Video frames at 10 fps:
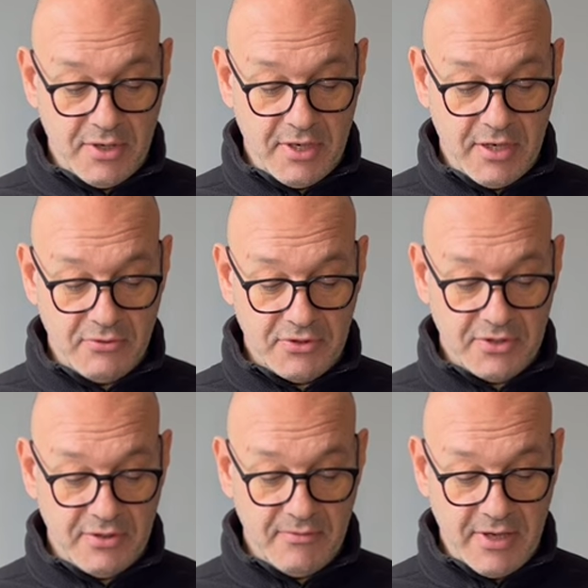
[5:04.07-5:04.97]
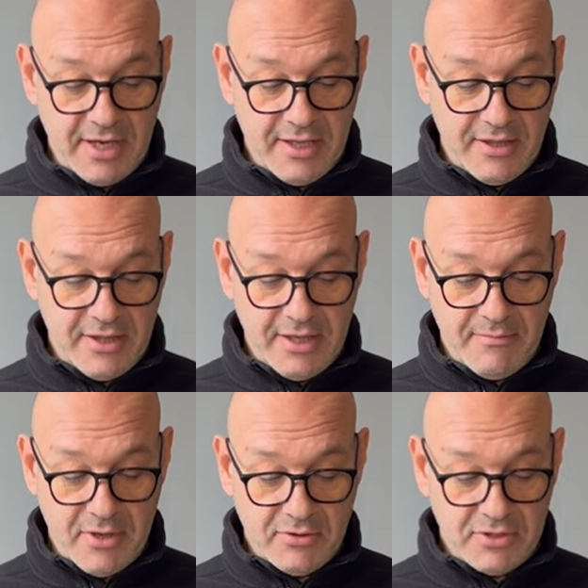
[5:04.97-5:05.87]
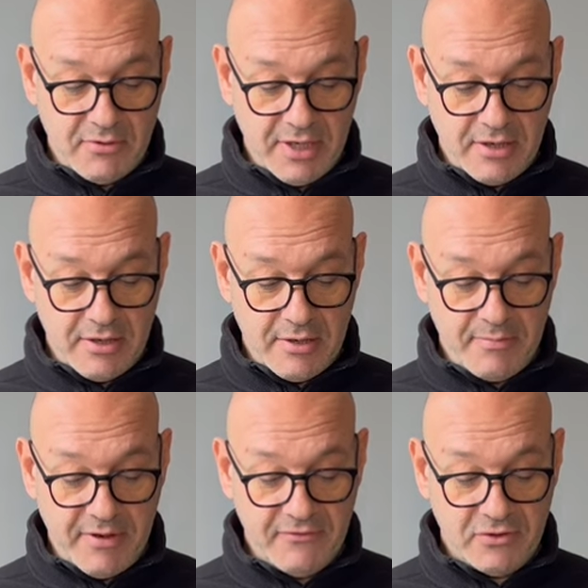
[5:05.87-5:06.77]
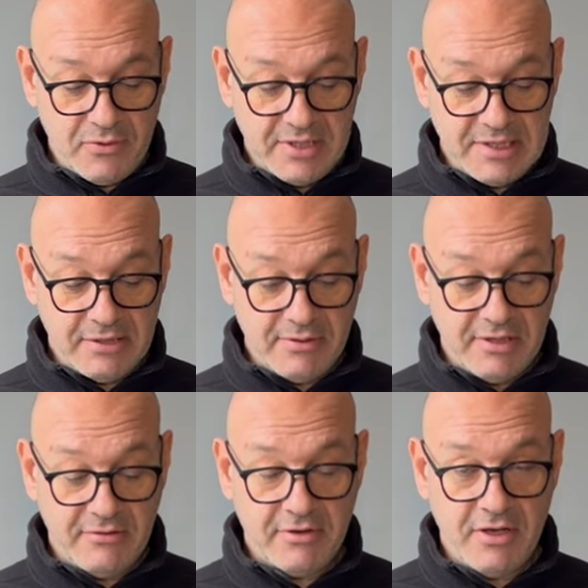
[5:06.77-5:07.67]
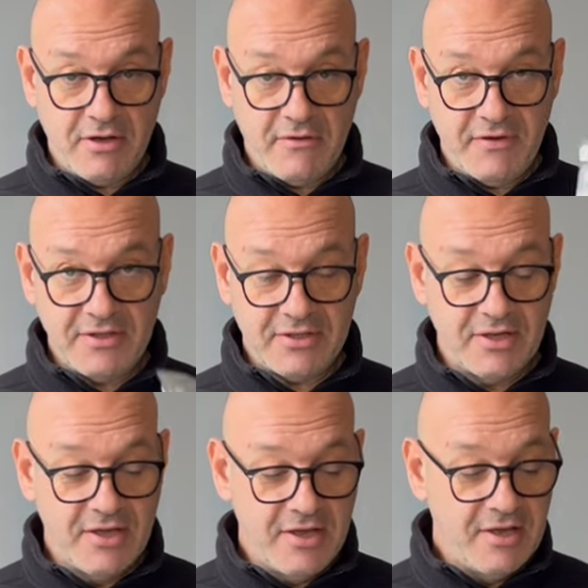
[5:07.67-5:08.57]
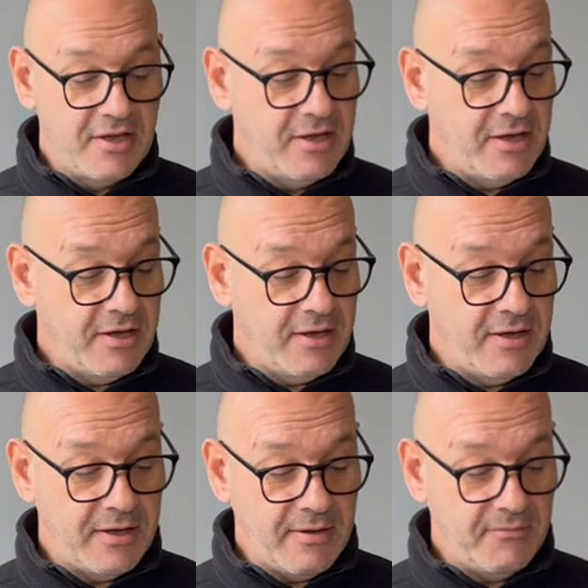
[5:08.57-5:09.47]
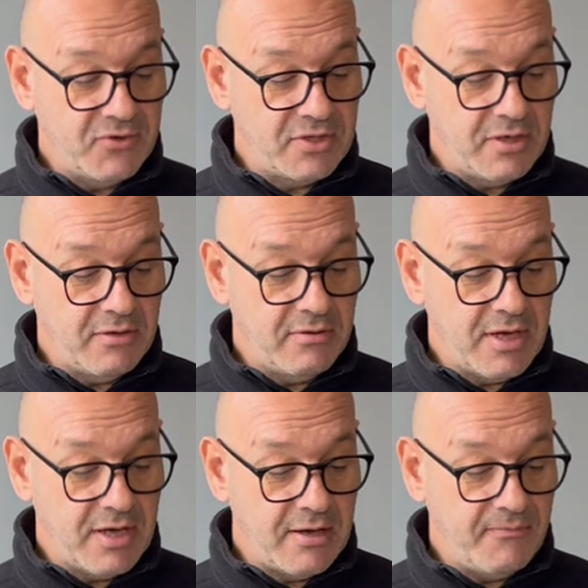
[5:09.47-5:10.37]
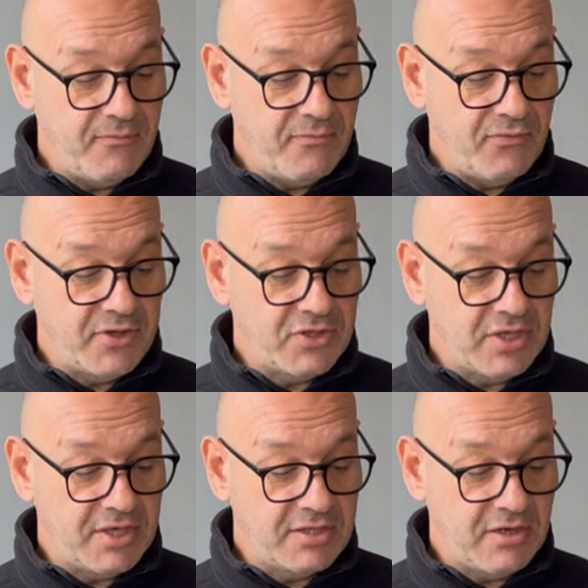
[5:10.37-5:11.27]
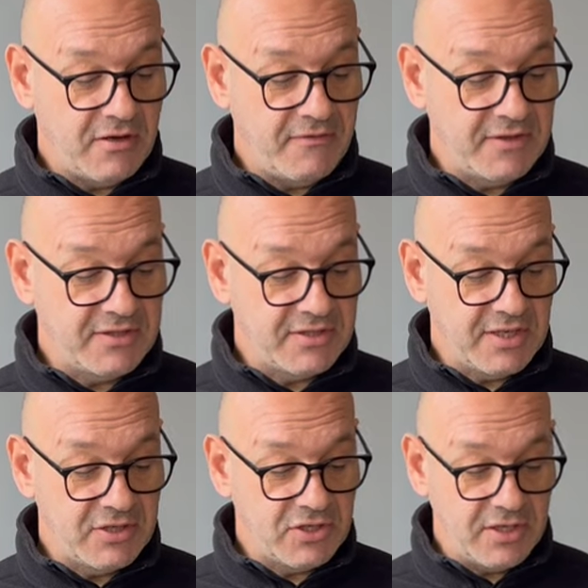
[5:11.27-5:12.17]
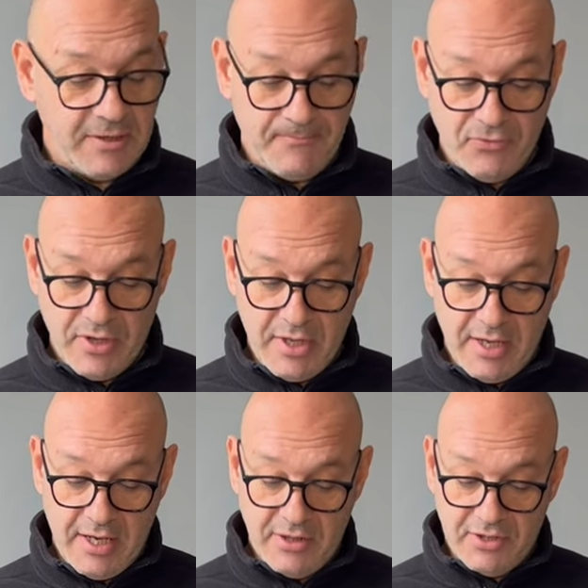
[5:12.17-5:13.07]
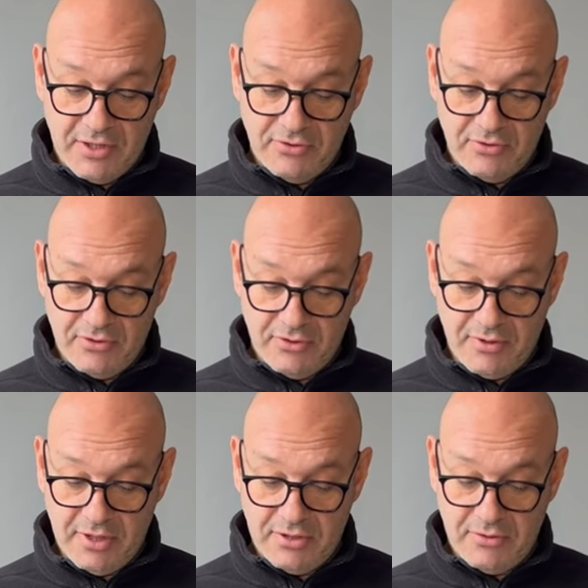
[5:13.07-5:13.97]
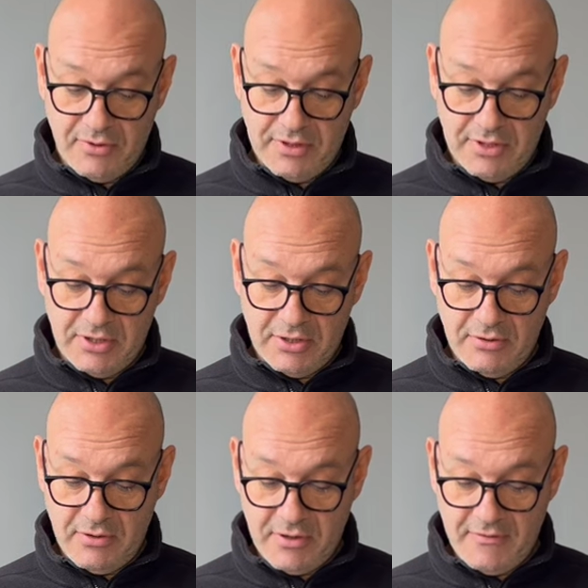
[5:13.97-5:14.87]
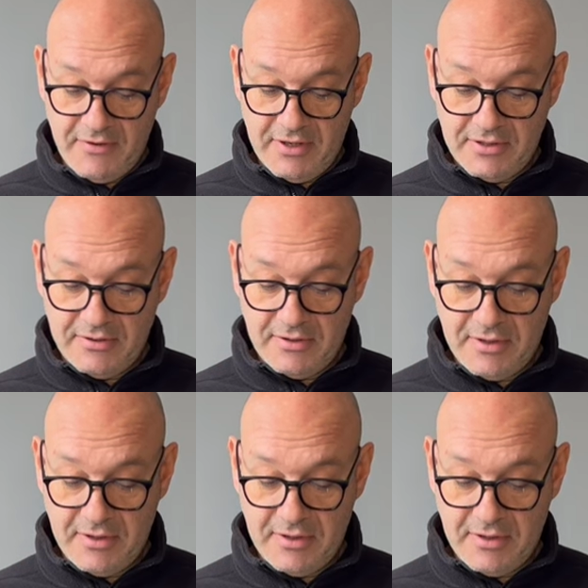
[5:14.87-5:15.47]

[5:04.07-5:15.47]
Nelson and the Motueka are both 2023 harvest. Um, so yeah, this year's harvest essentially, and the Citra is 2022 harvest